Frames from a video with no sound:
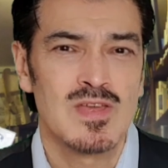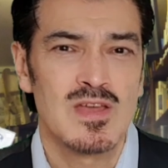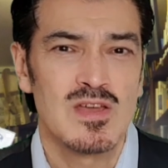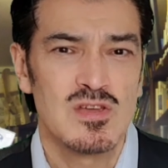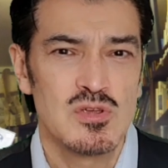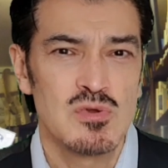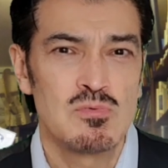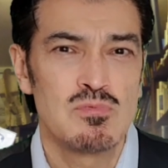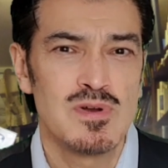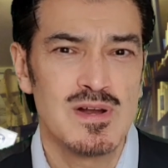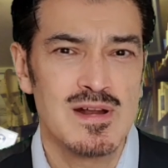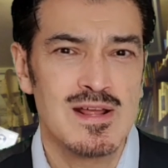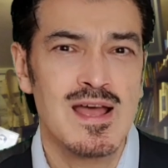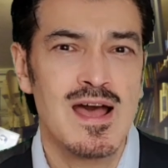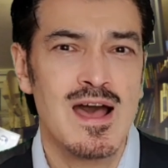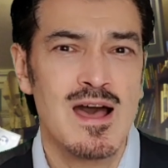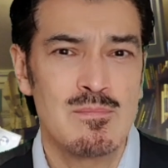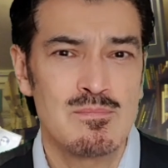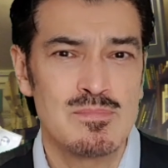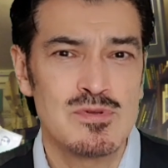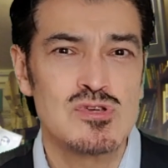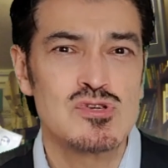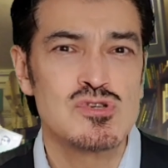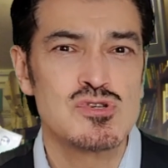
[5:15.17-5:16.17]
really
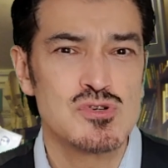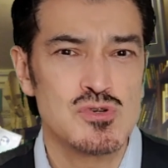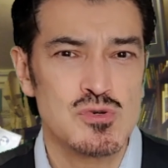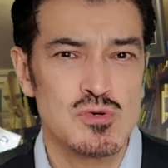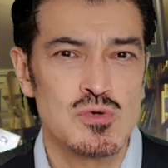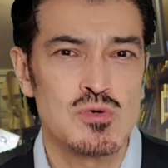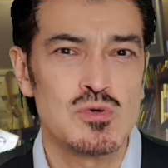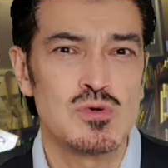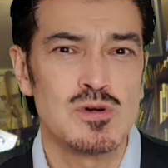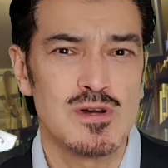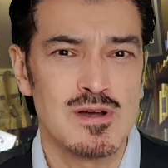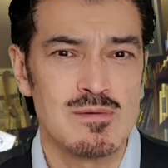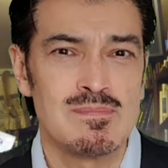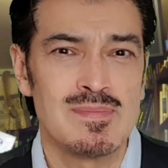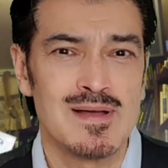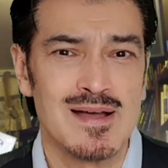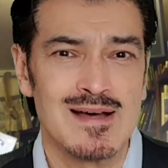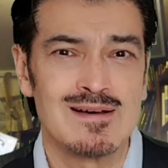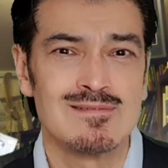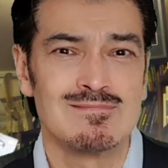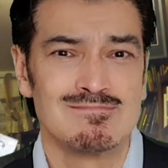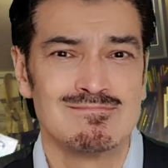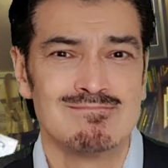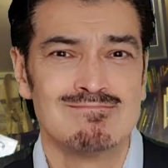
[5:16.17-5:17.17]
can't be sure
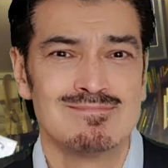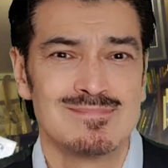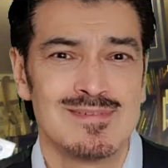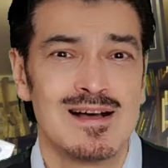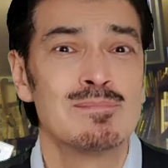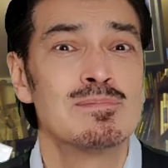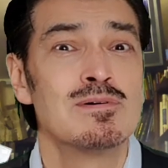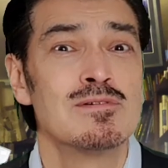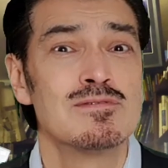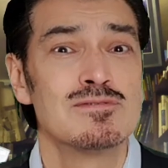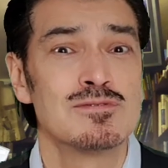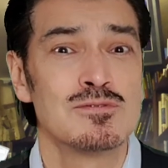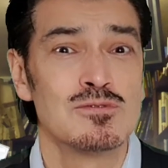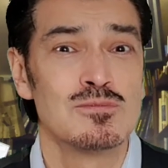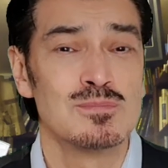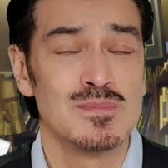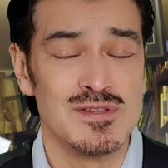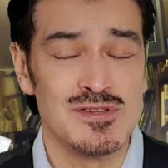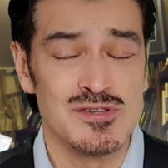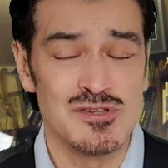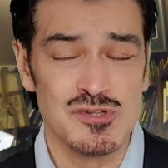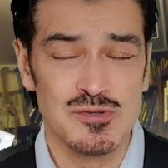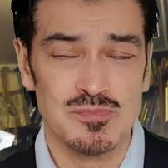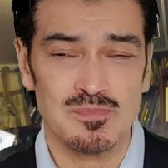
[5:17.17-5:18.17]
about a
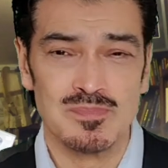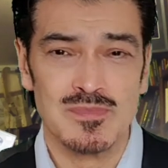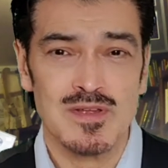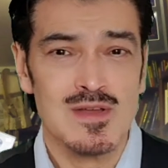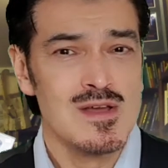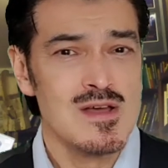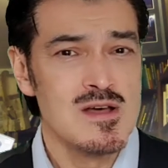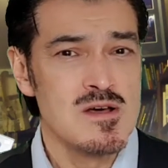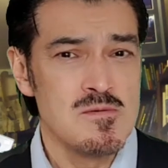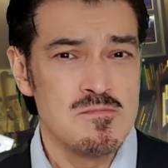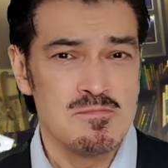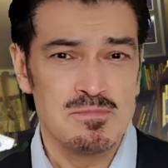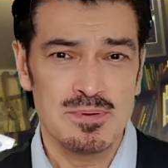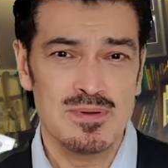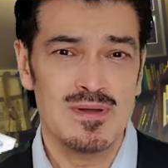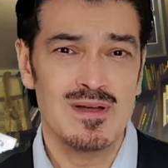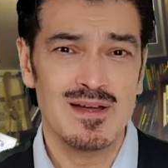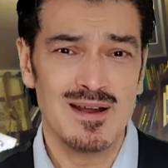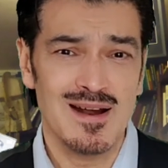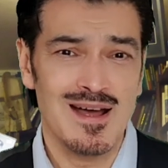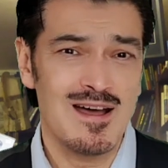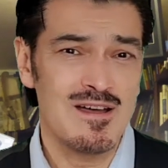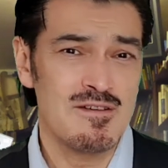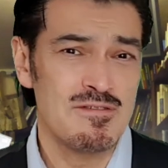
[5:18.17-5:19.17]
performance.
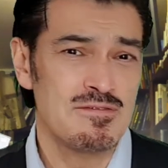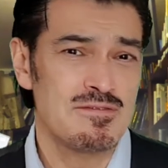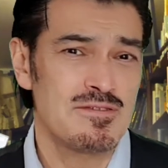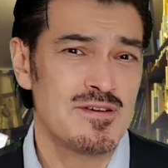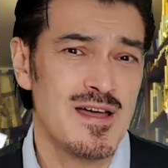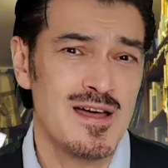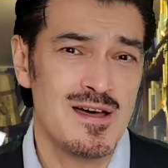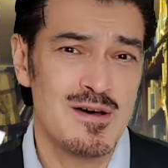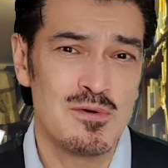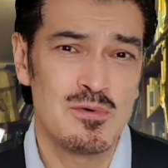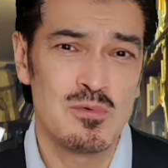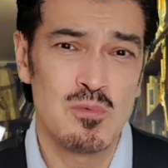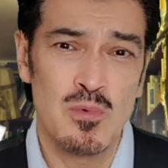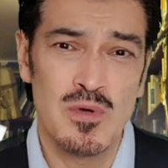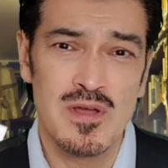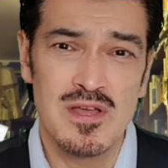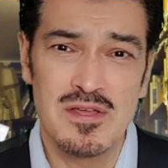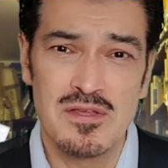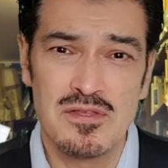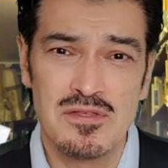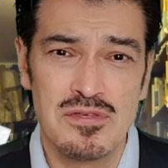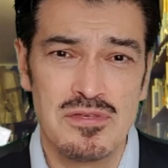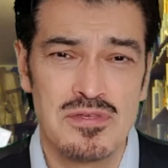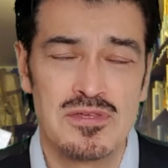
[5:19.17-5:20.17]
But I found
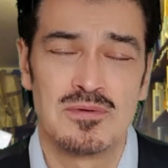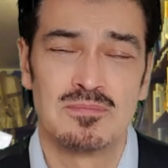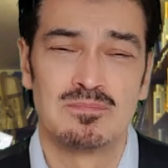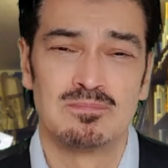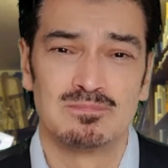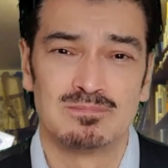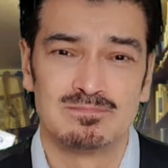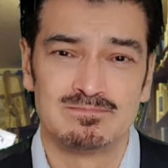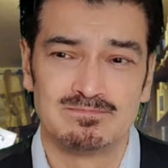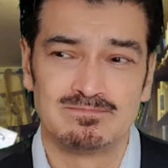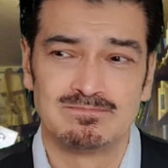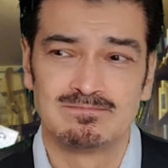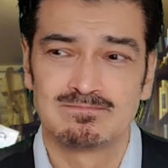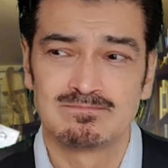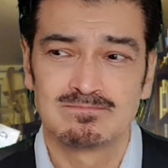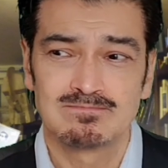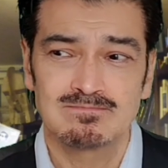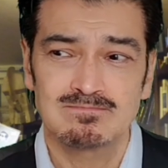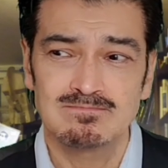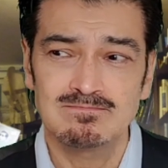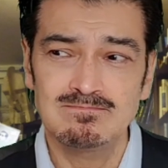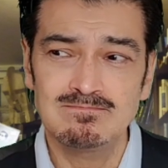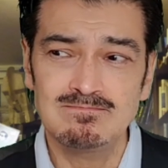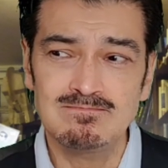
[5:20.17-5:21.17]
with
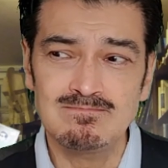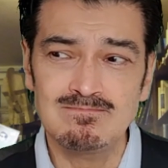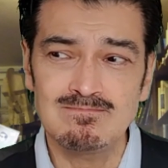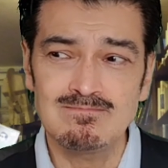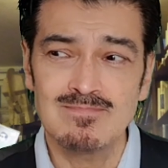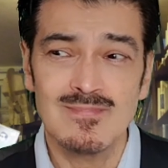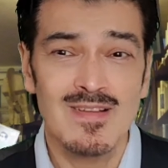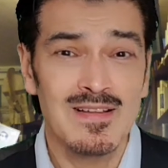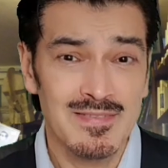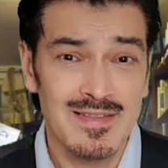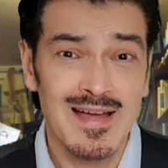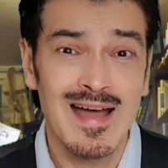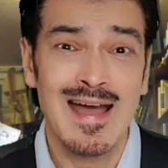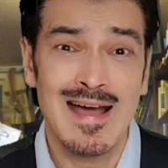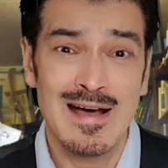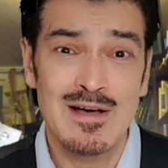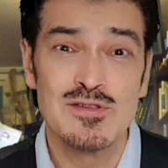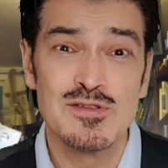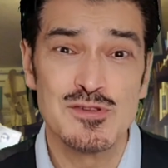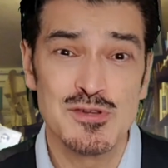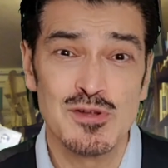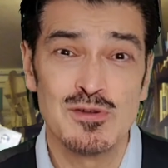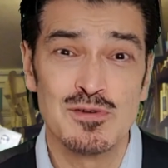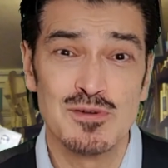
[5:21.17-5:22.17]
The
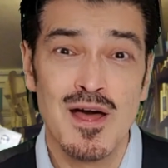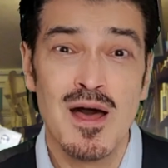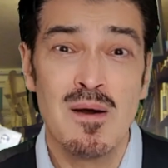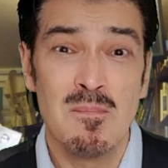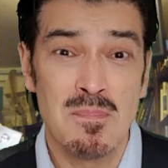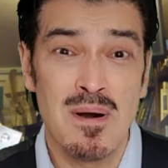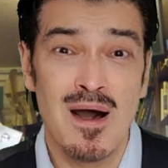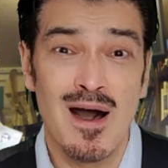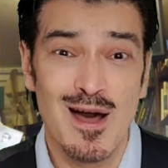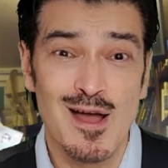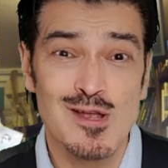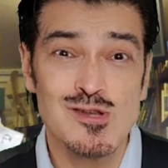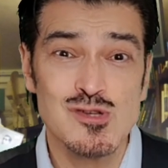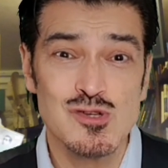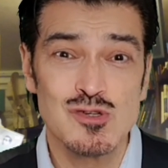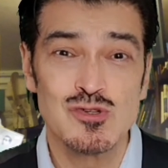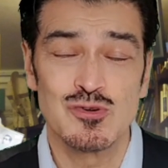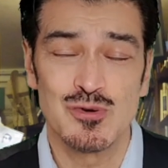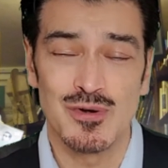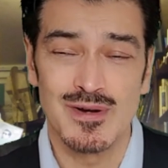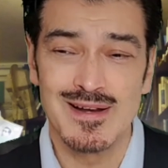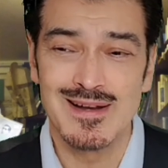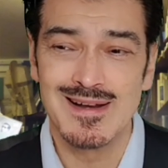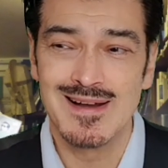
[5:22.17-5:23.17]
House on Pine
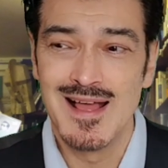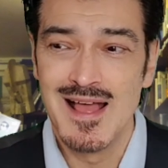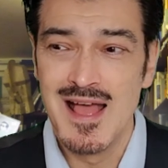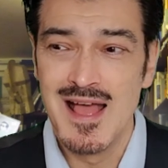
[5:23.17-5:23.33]
Street,